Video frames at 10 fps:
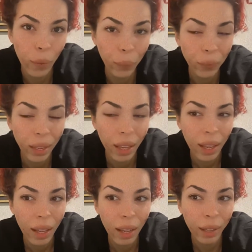So
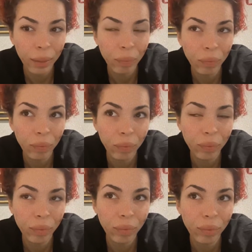
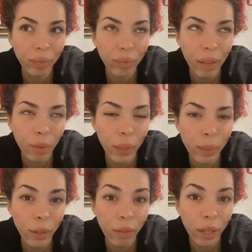I've
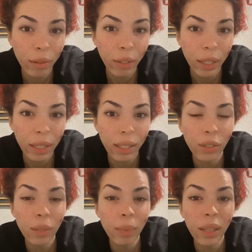always been a fan of
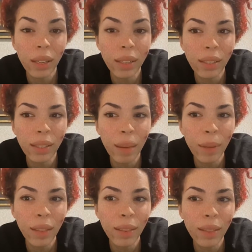honey just because,
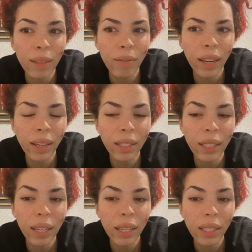I mean, the
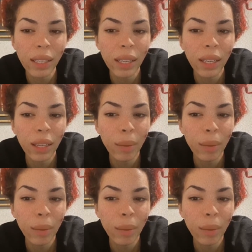fact that